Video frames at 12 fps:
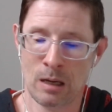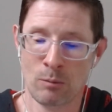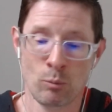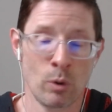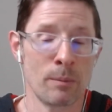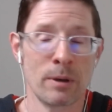
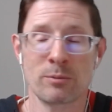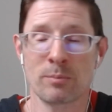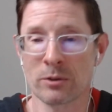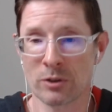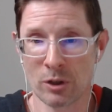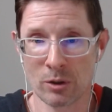What am I
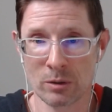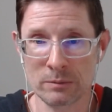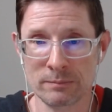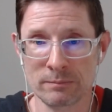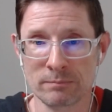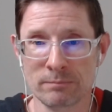supposed to do?
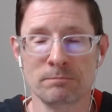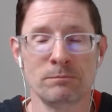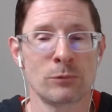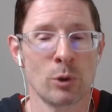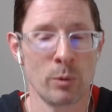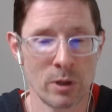
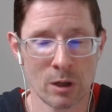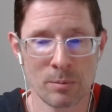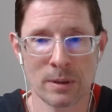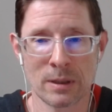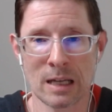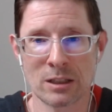So we talked
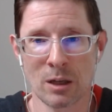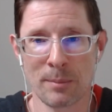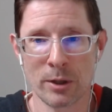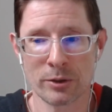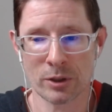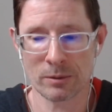about that some
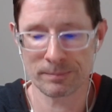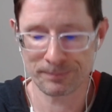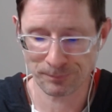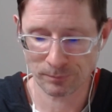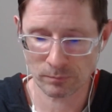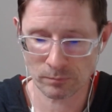also.
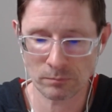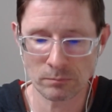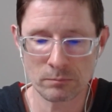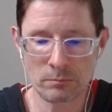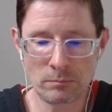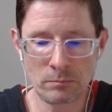
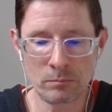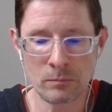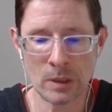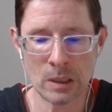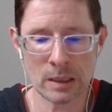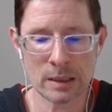
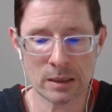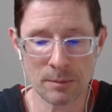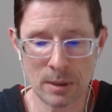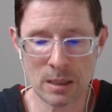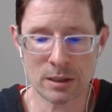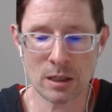Some
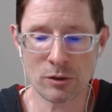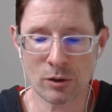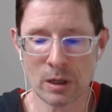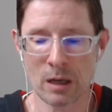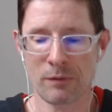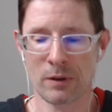of these things are
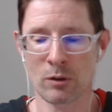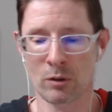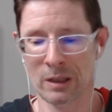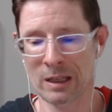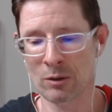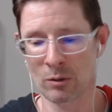kind of
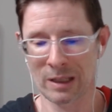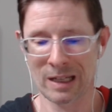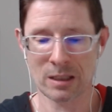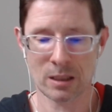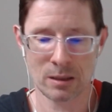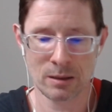
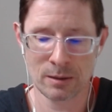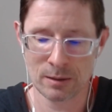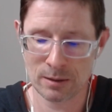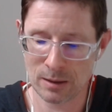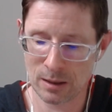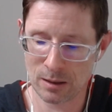interlinked.
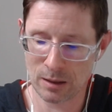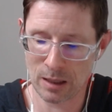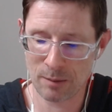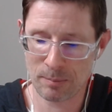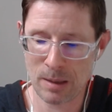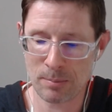A lot
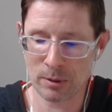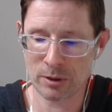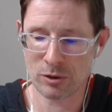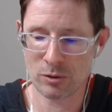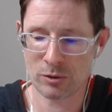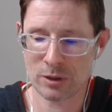of people
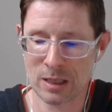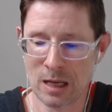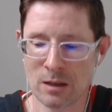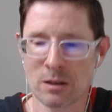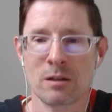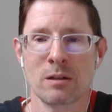issues
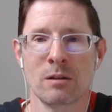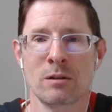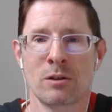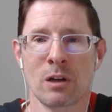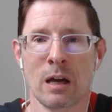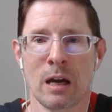tend
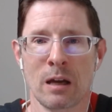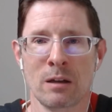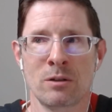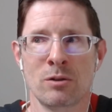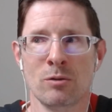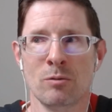
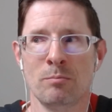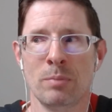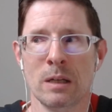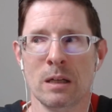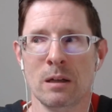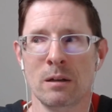to
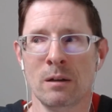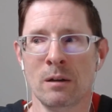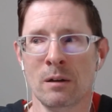be